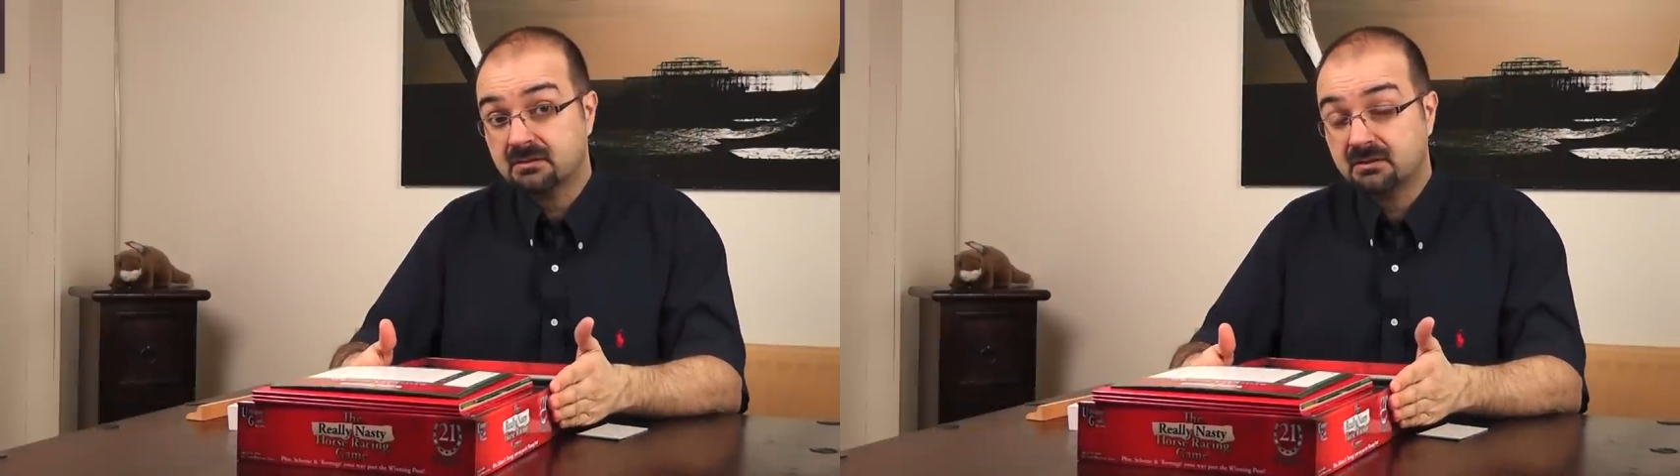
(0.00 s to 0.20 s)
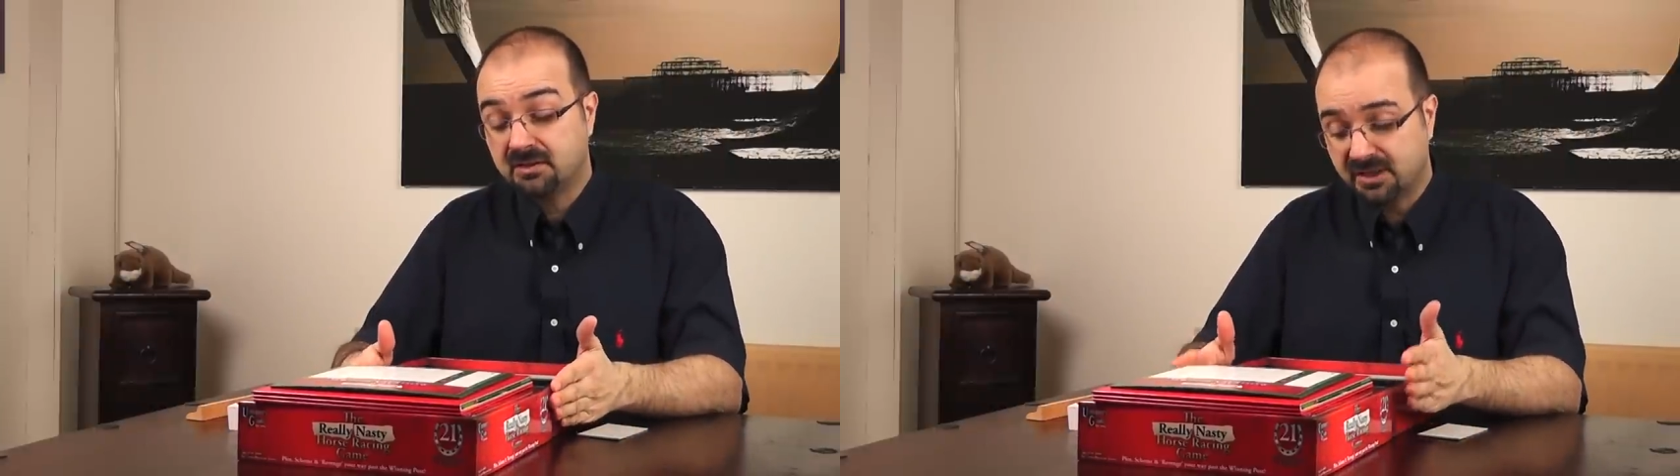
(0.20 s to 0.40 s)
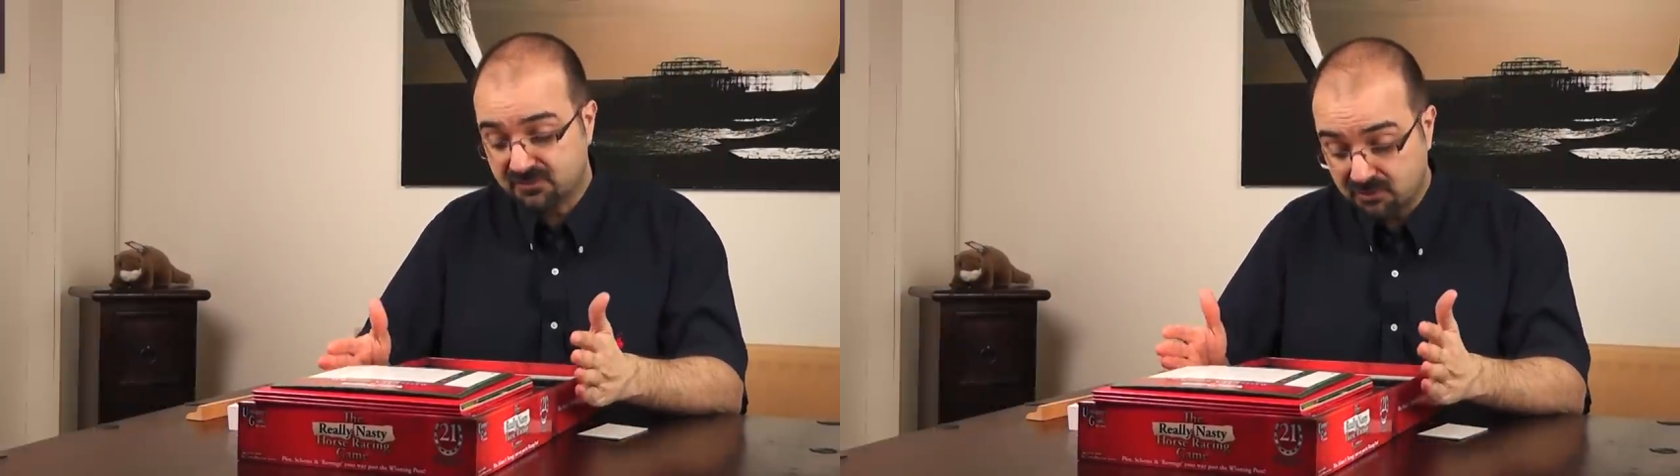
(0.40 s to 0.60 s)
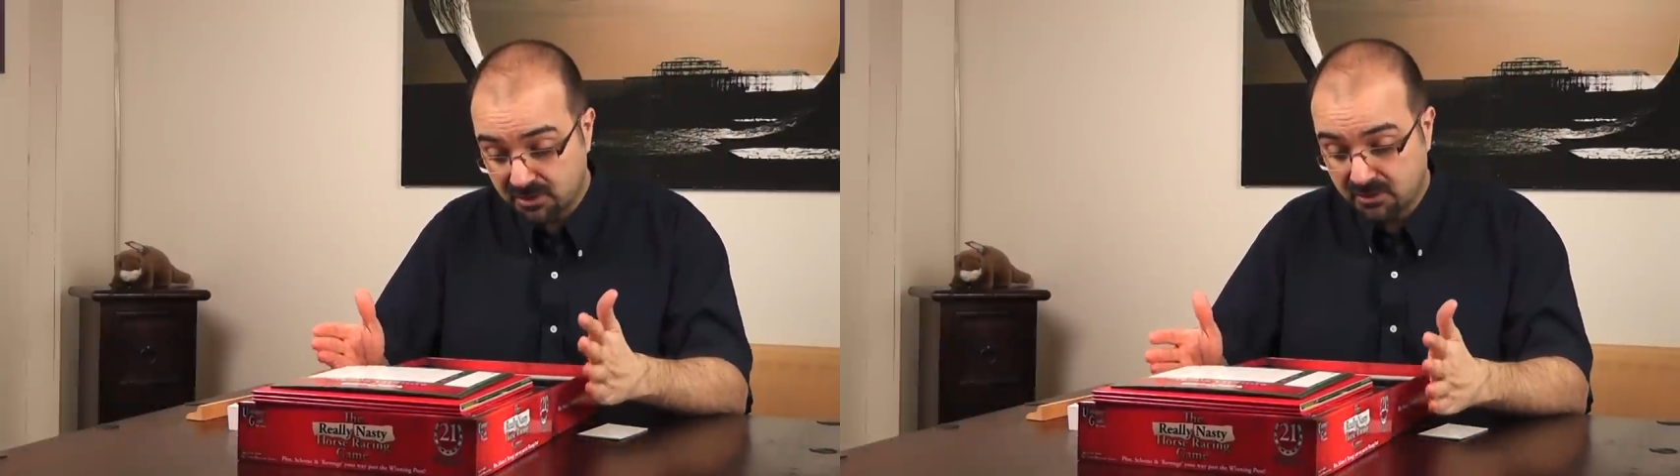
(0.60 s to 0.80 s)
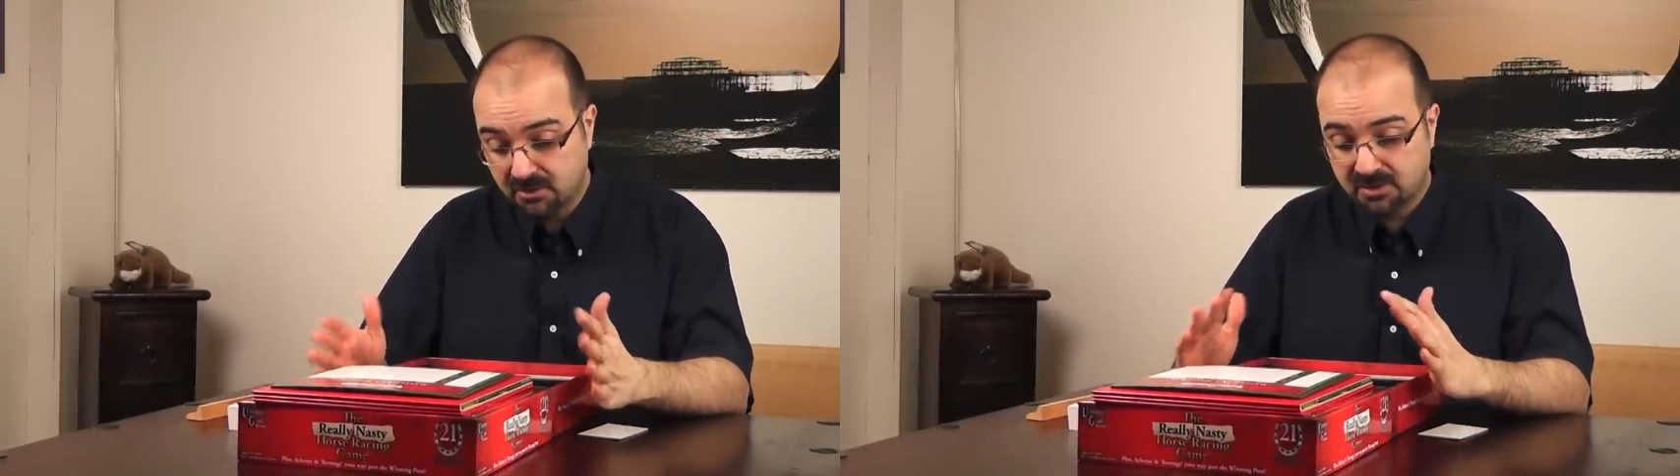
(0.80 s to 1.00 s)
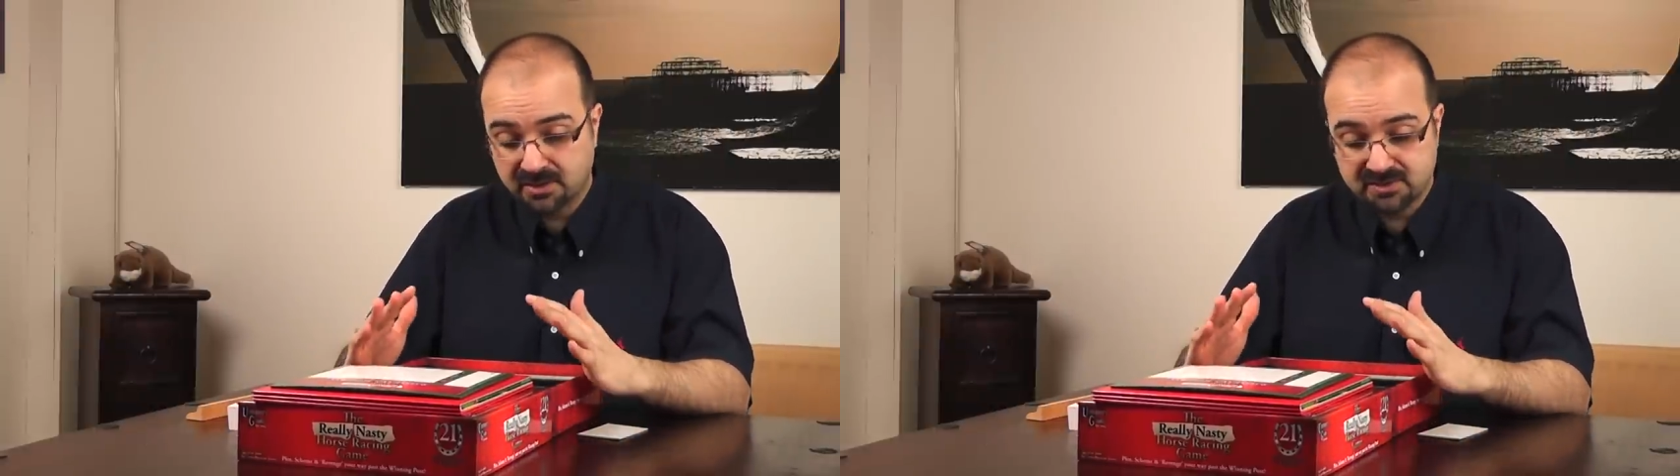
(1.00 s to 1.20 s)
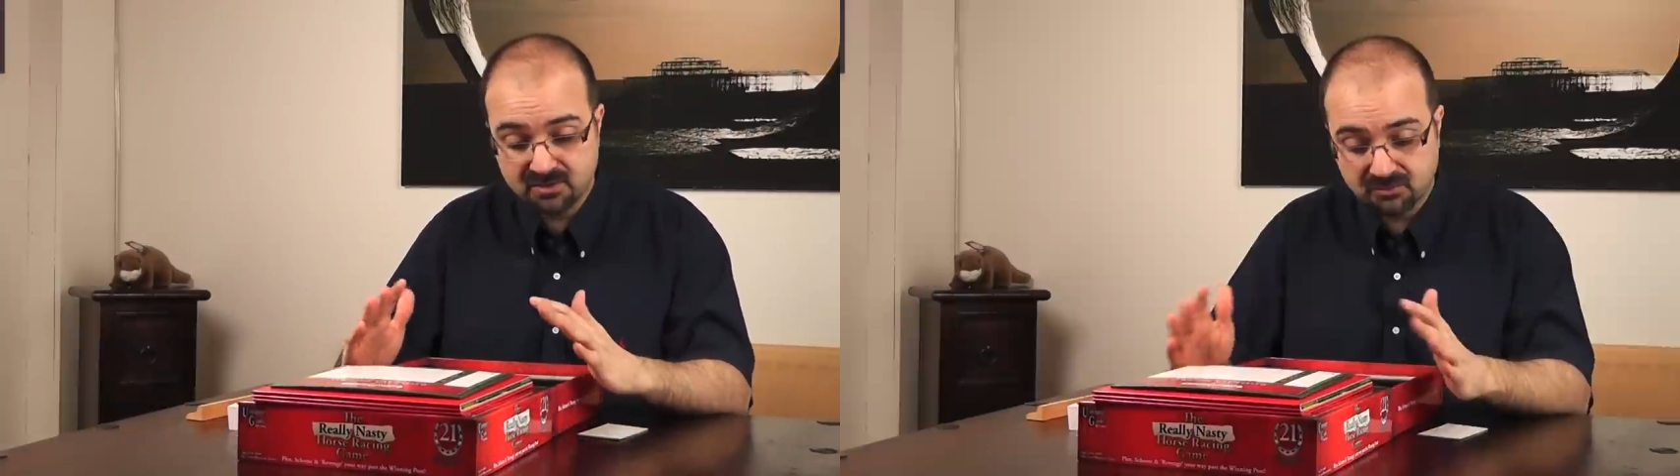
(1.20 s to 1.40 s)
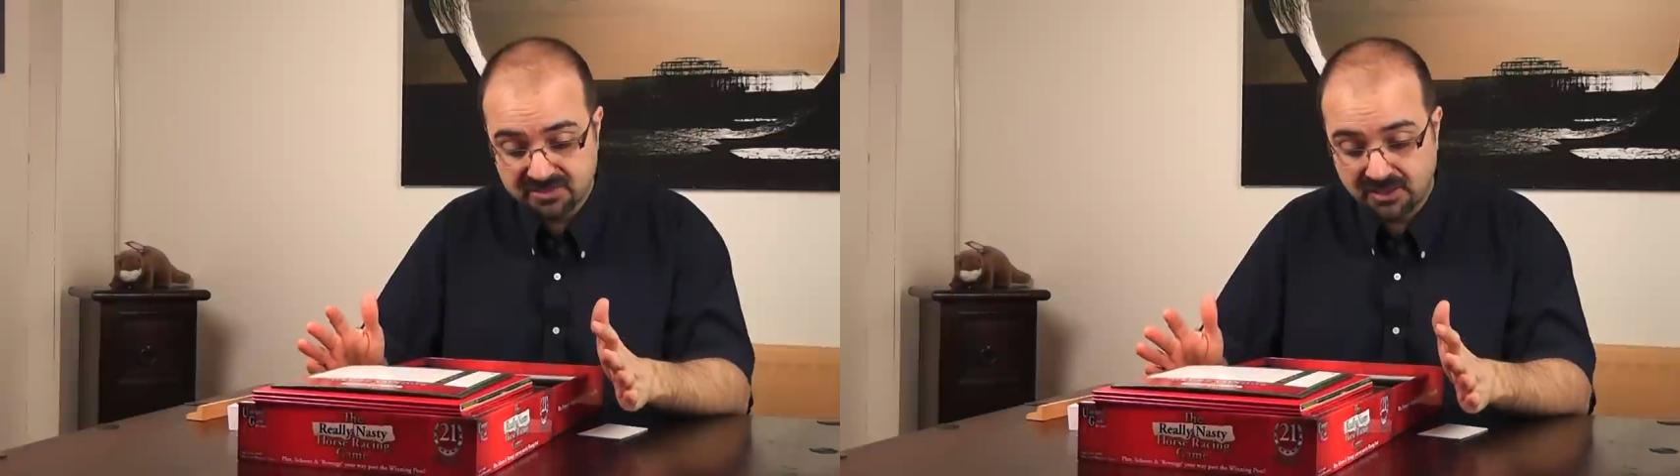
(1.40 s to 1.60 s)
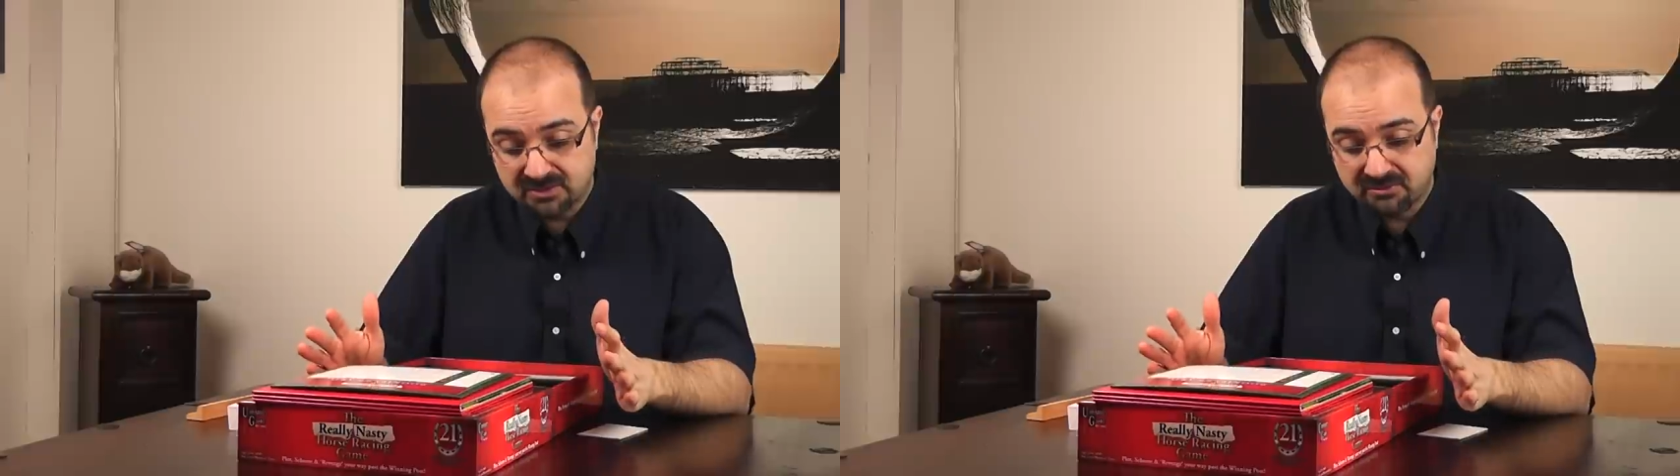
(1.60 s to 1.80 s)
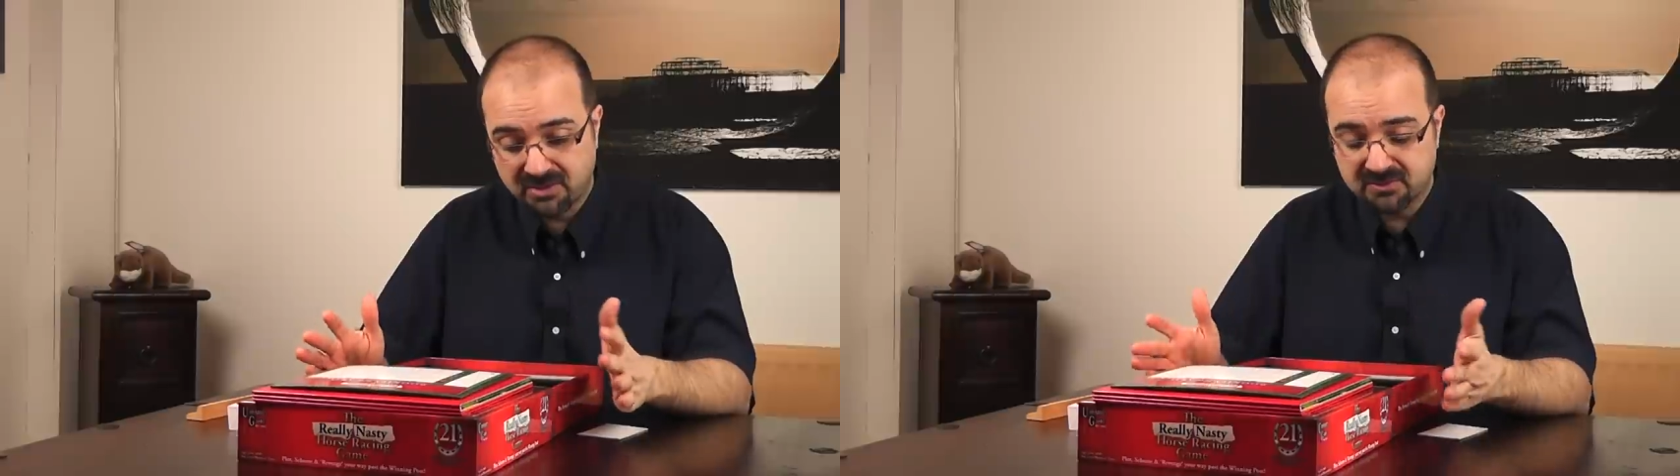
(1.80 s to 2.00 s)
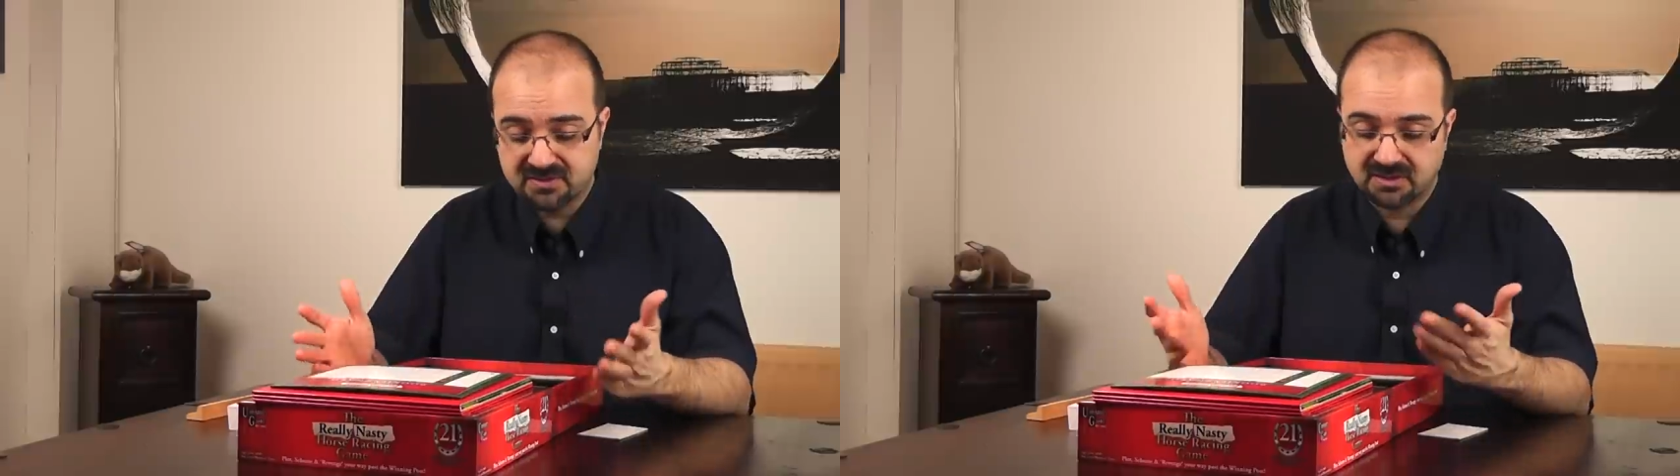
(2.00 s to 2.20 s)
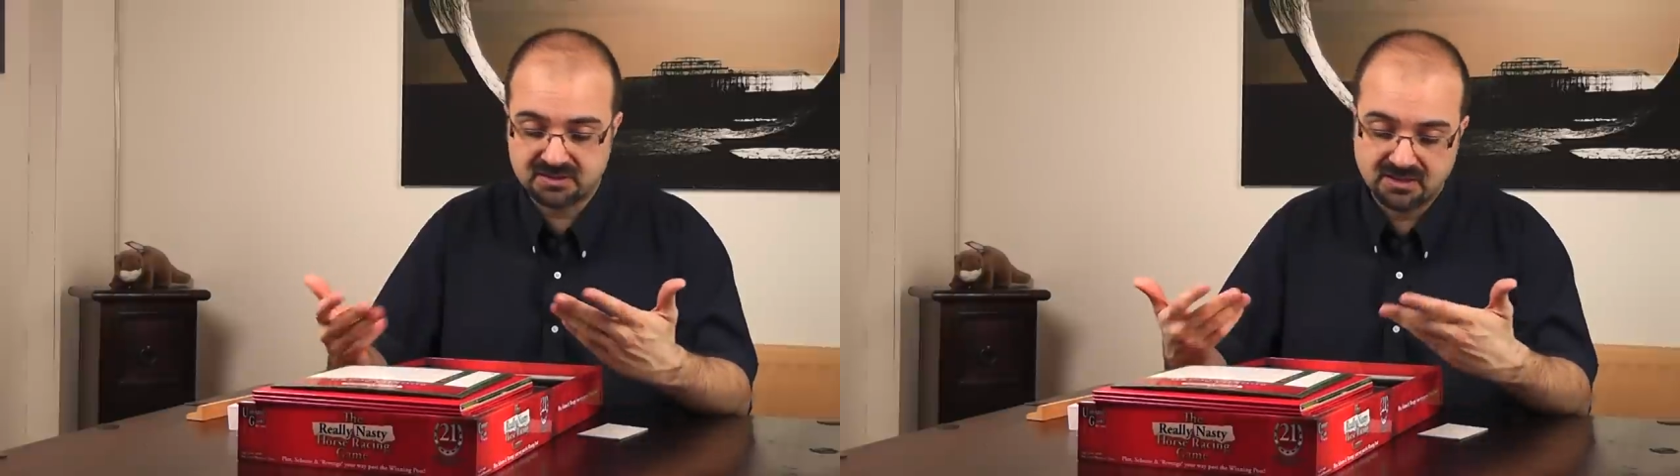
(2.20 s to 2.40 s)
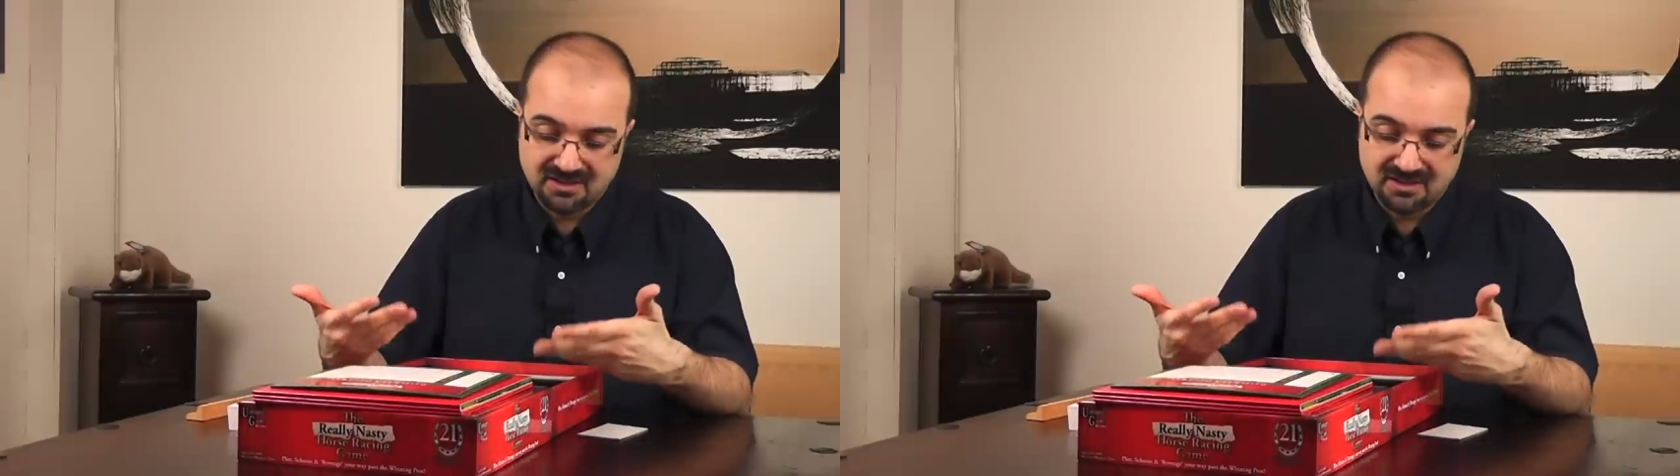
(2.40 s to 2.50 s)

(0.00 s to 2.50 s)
That is really good, and there's no doubt about it.